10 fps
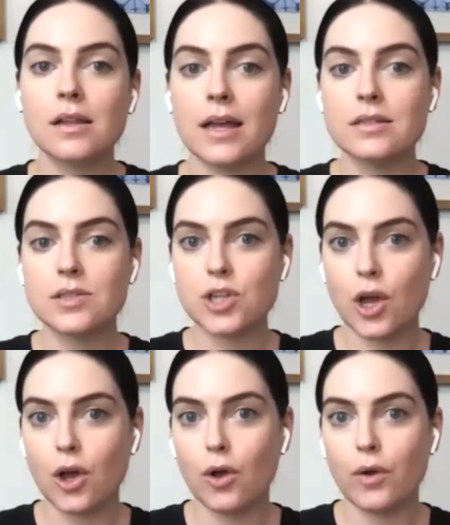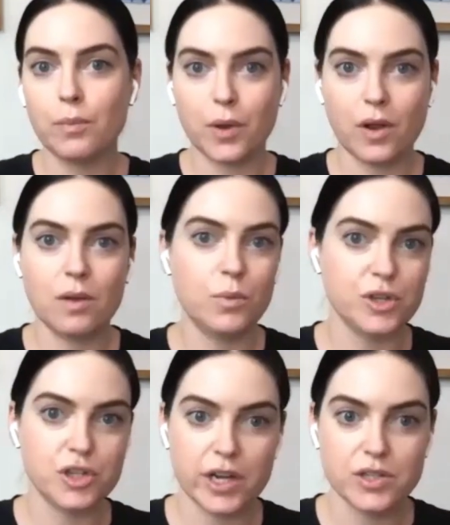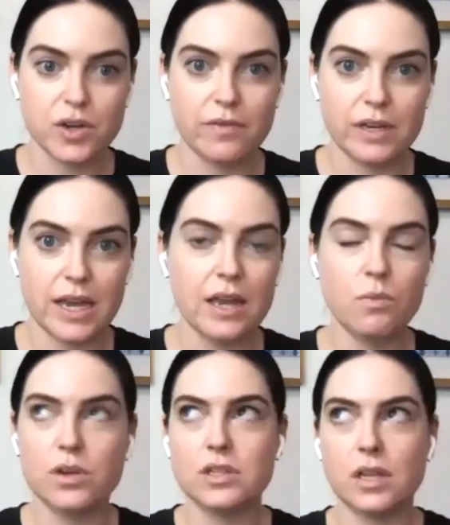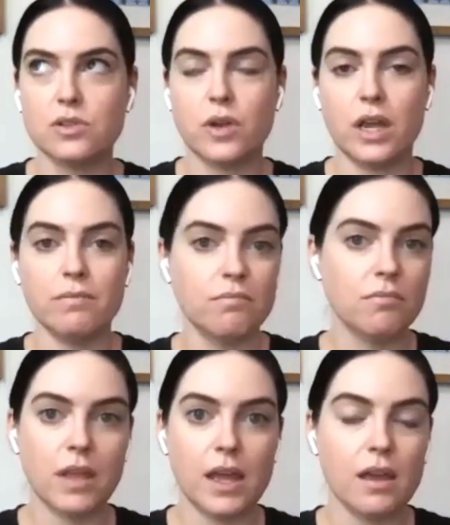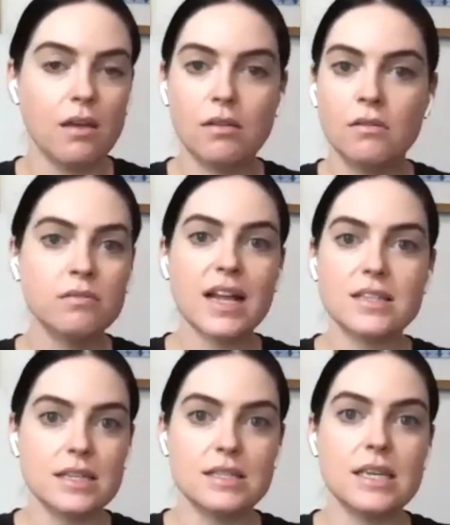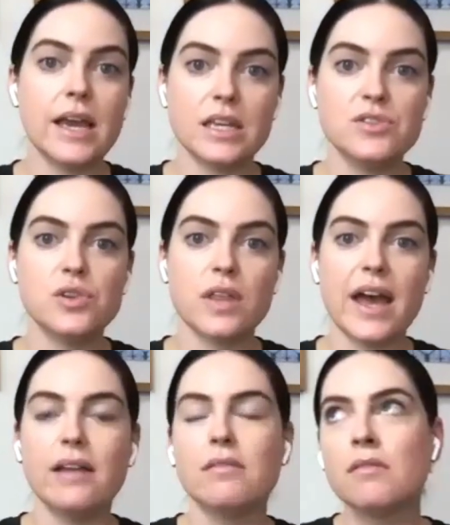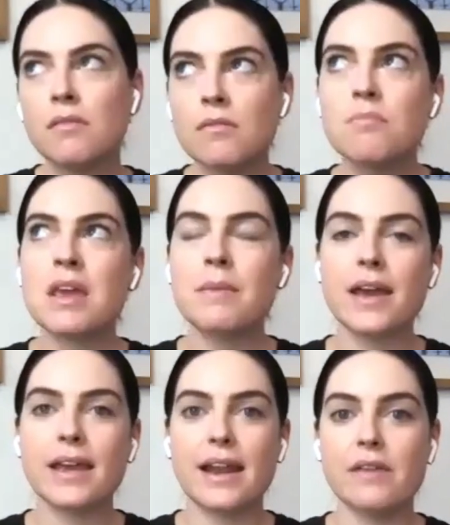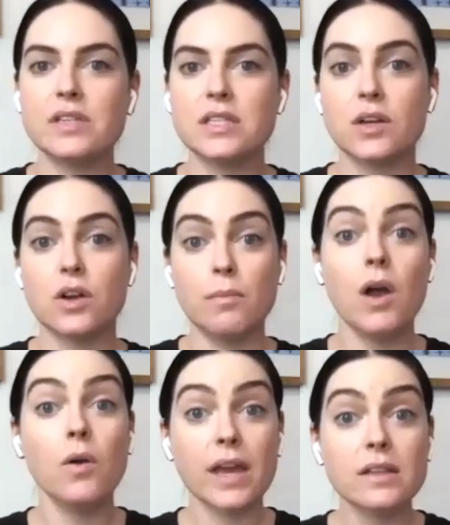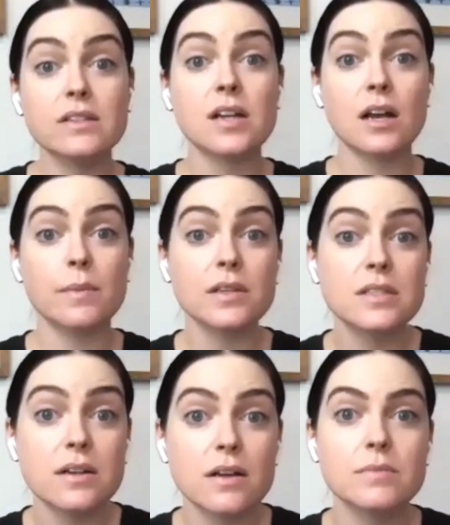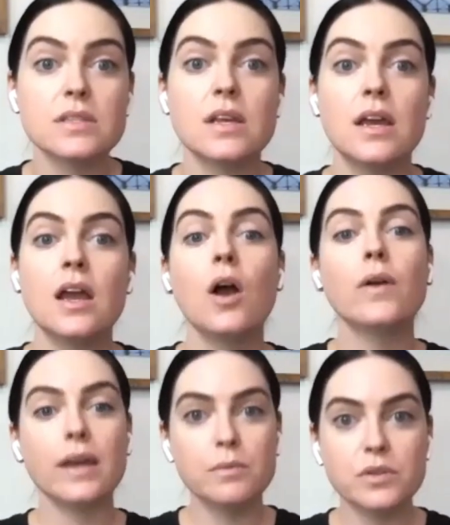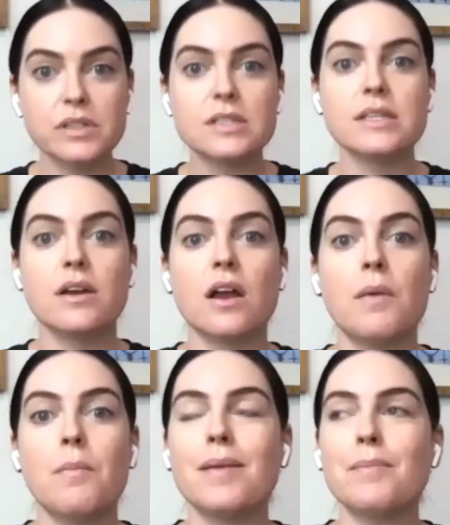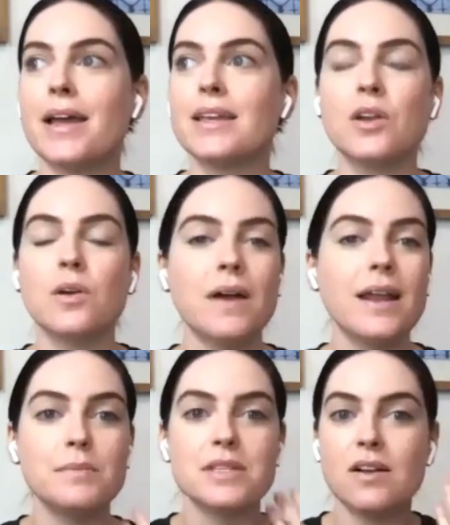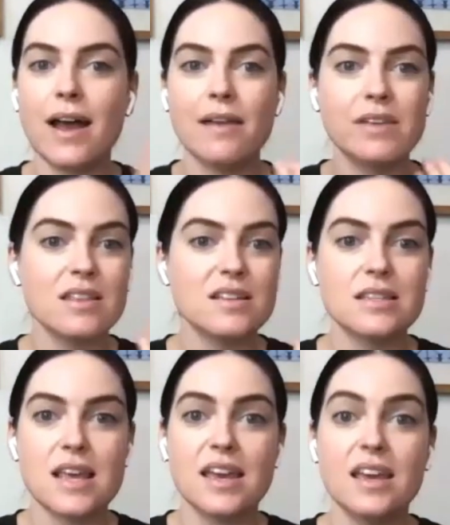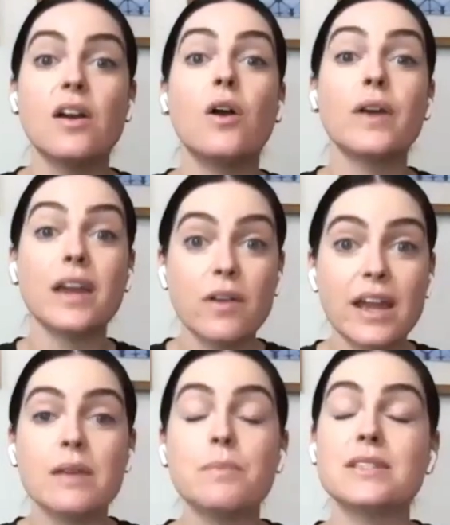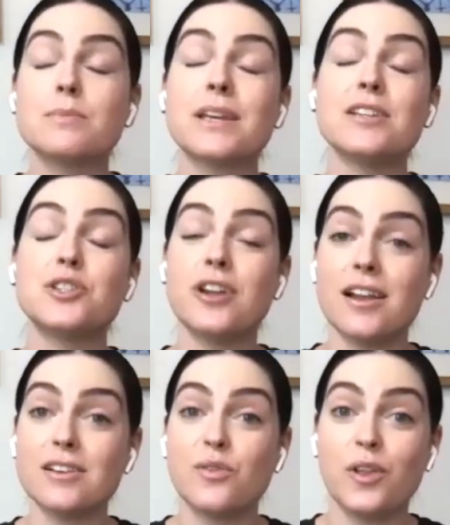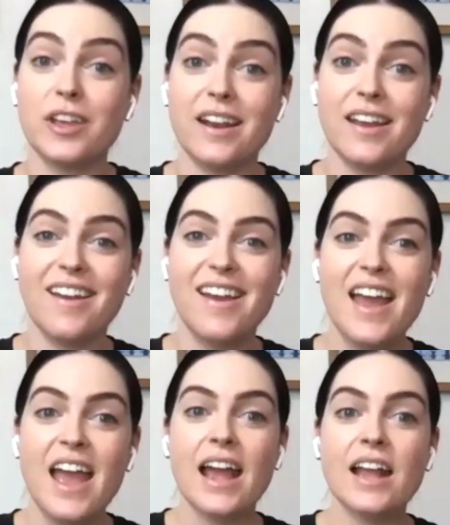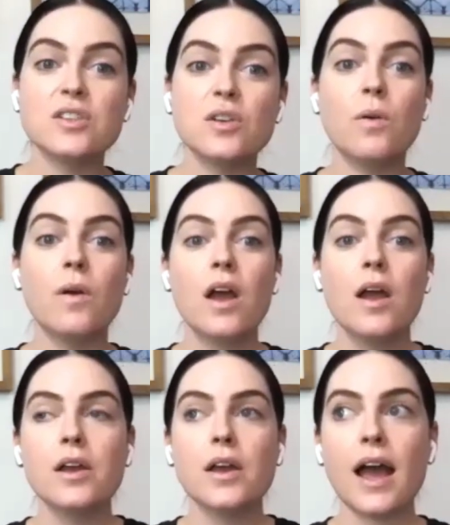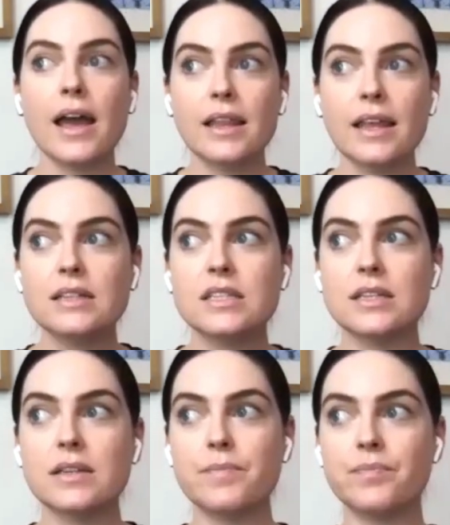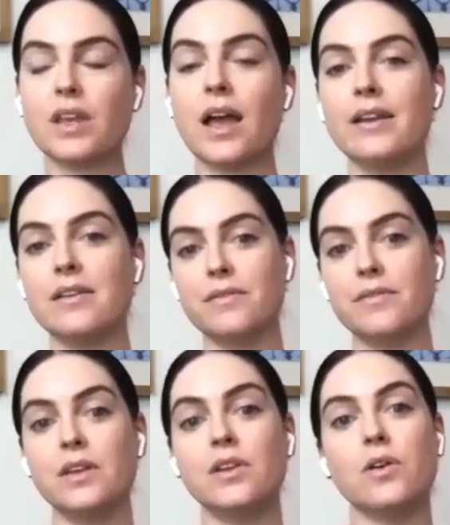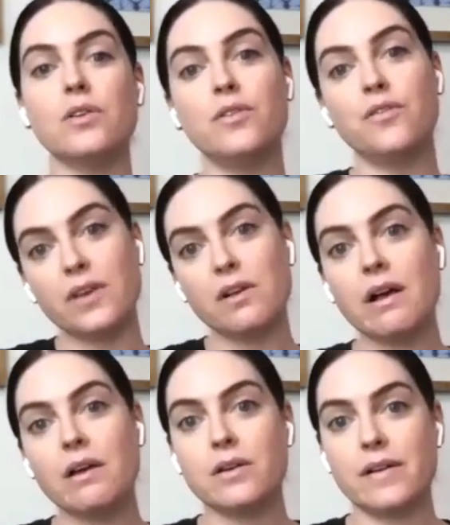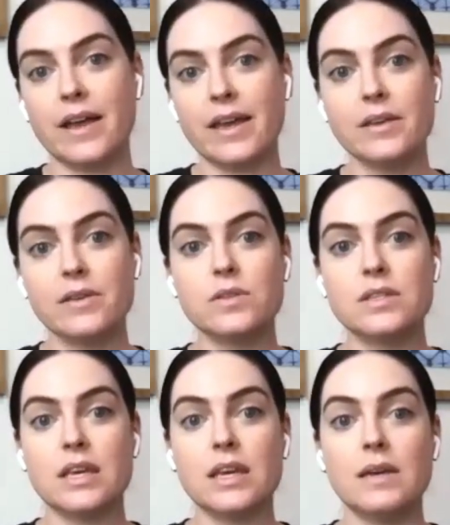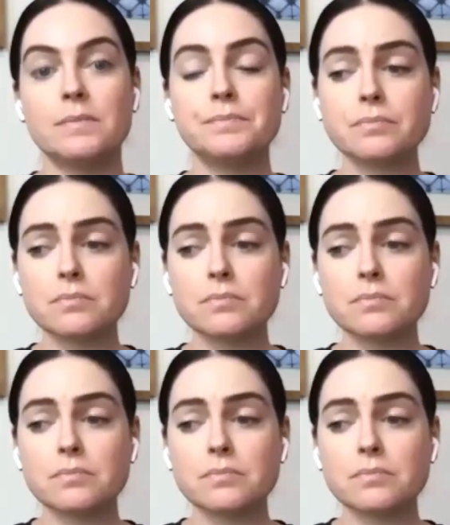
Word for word: cleanse, tone, and put on a moisturizer every day and wear sunscreen. Like, that's easy. I can do that. Maybe I could have a serum. Okay, let's talk about serums. Okay, yeah. I'm doing a serum, but you know what? I'm still having this thing. Okay, great. because you're not exfoliating. Right. And so I like to kind of, you know, you feel out your client, you see